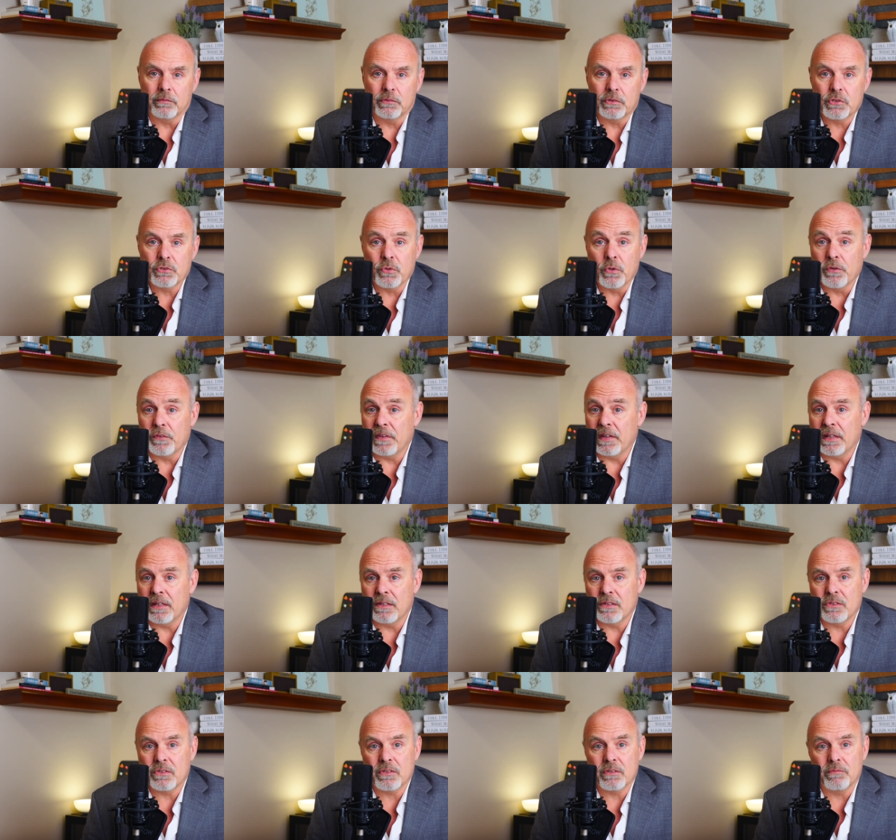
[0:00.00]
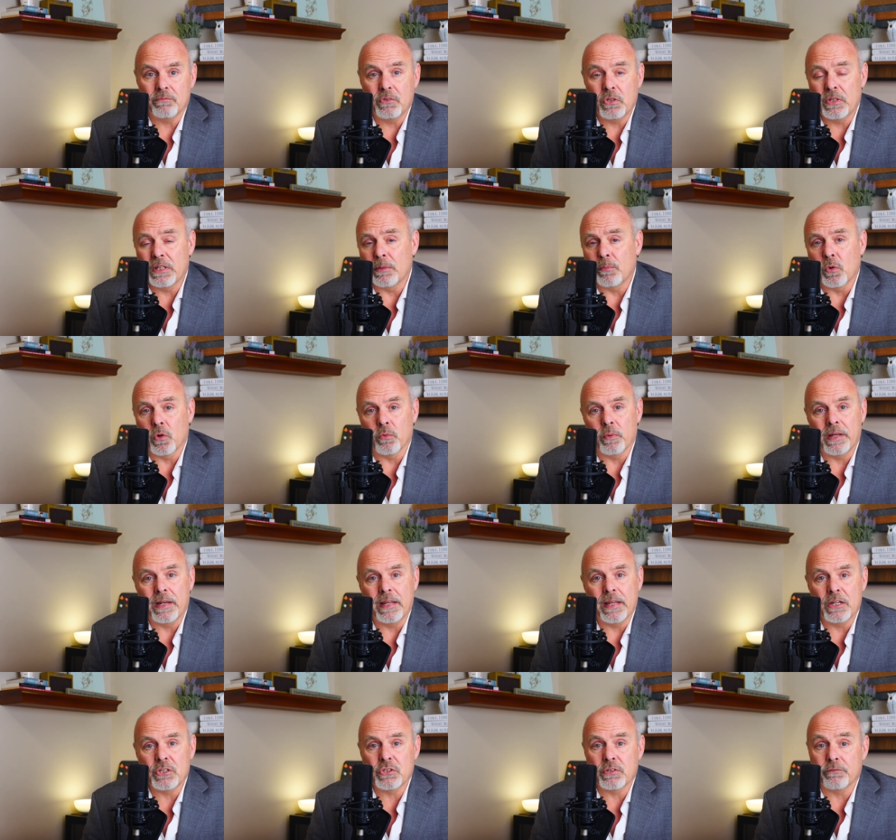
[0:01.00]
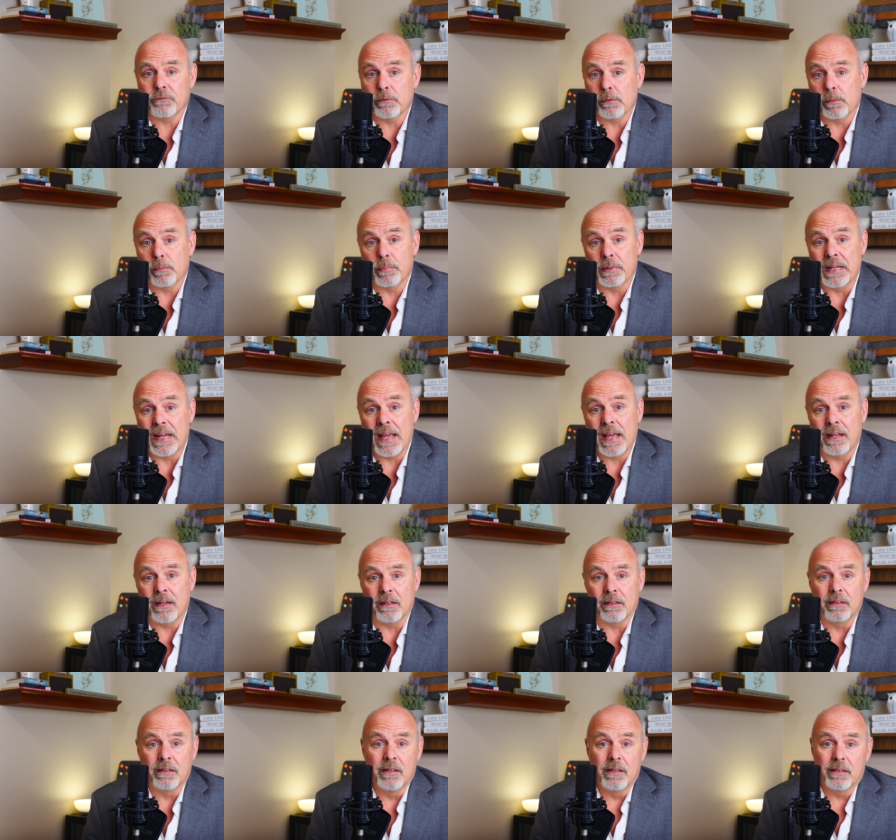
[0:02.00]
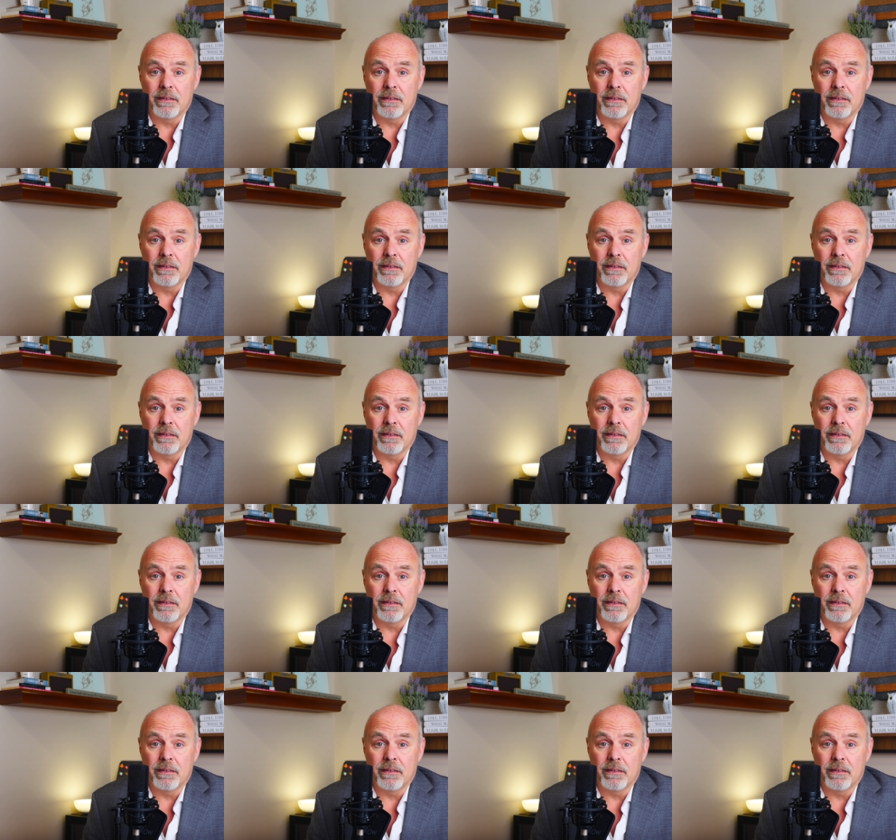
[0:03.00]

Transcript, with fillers: Truth is, you get more radiation from a banana